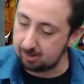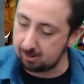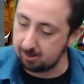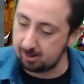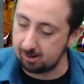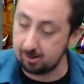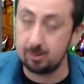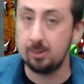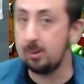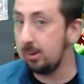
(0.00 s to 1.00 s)
card,
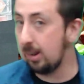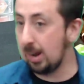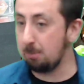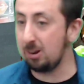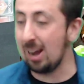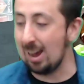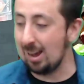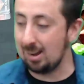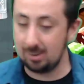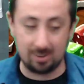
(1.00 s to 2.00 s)
and would
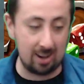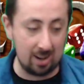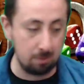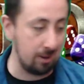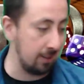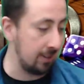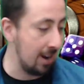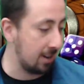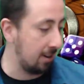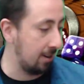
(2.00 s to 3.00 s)
add an enemy
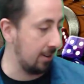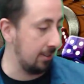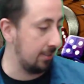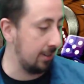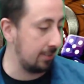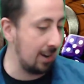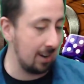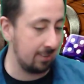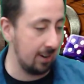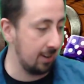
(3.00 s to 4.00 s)
attack card into the
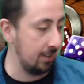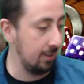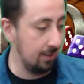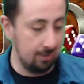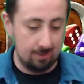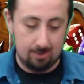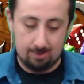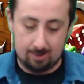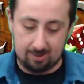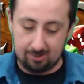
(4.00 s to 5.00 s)
attack deck
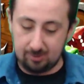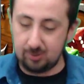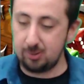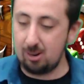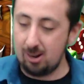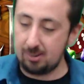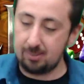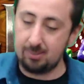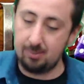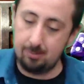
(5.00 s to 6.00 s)
that is stalked.
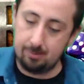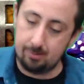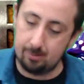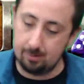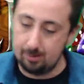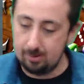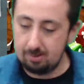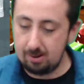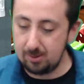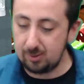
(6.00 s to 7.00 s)

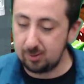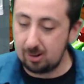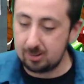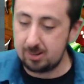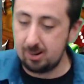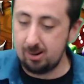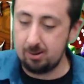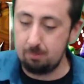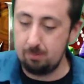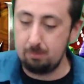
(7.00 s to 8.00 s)
Now this stalked card
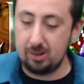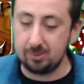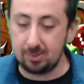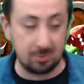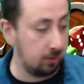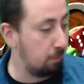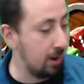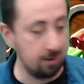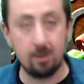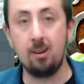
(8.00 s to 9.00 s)
means that the
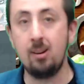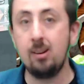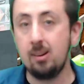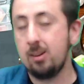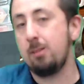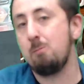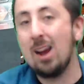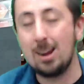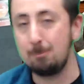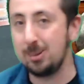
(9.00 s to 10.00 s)
spider could
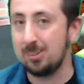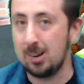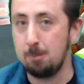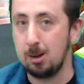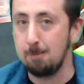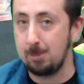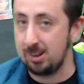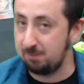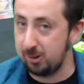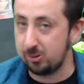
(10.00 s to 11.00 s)
randomly come up in
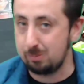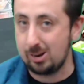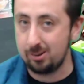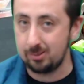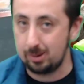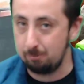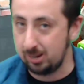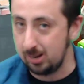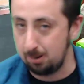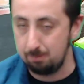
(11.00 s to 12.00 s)
future battles that we
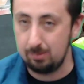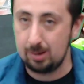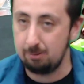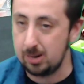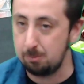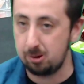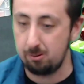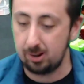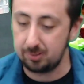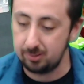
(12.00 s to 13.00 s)
come across.